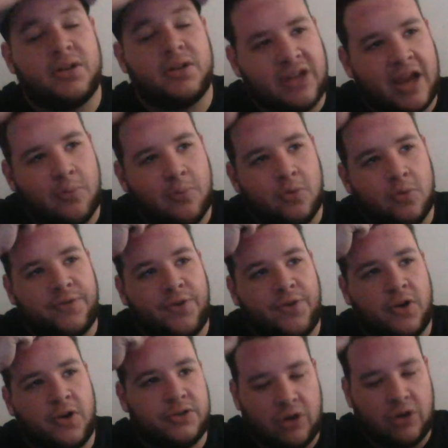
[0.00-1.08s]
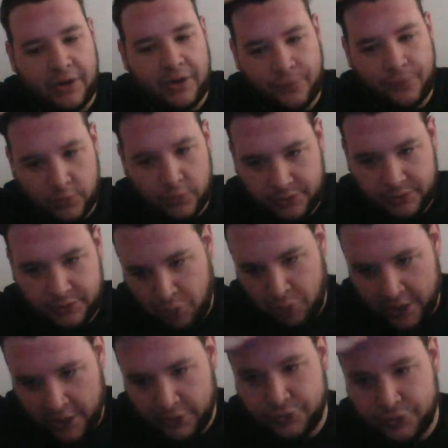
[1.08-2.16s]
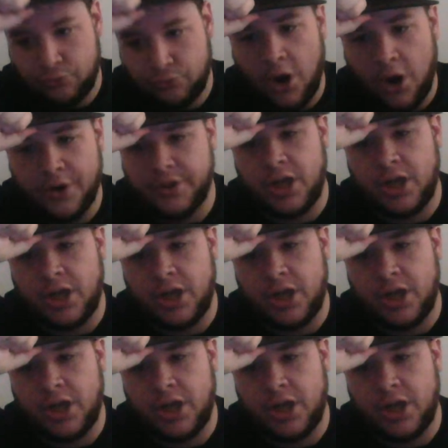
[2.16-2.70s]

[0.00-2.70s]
Cyborg fought in Strikeforce prior to Ronda.